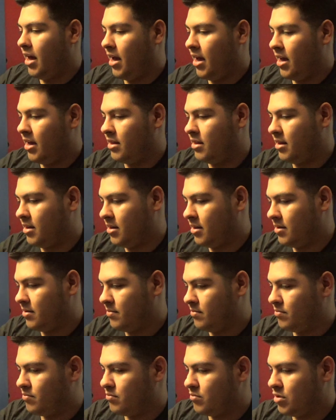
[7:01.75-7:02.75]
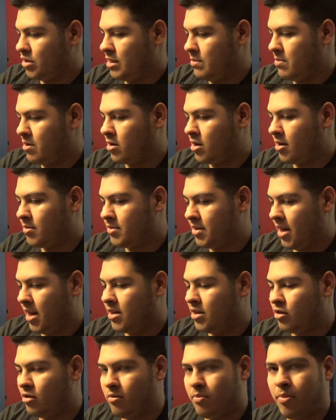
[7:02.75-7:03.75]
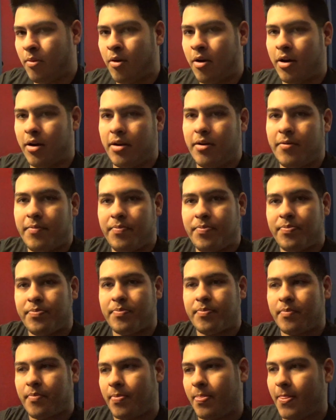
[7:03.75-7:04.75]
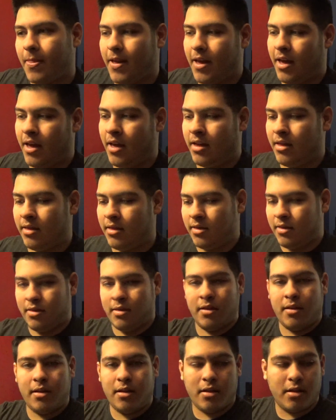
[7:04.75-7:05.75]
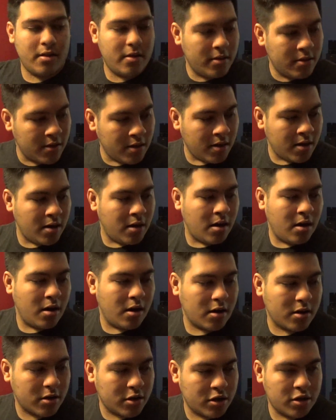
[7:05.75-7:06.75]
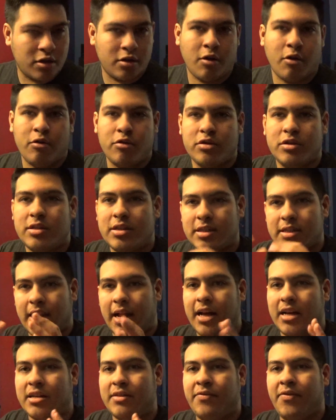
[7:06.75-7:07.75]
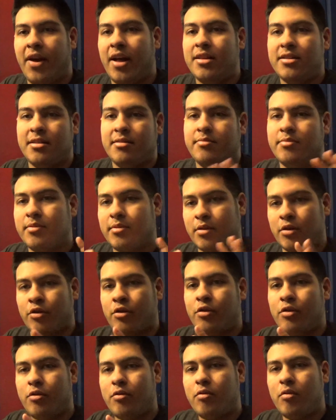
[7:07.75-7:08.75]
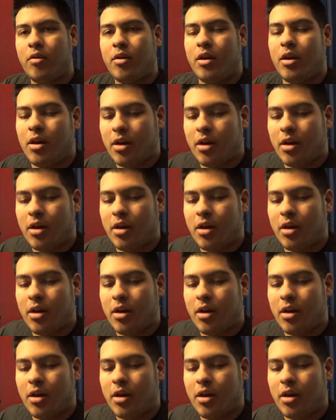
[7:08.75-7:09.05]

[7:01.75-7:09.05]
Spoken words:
and she becomes an integral part in the Ghost slash Phantom crew.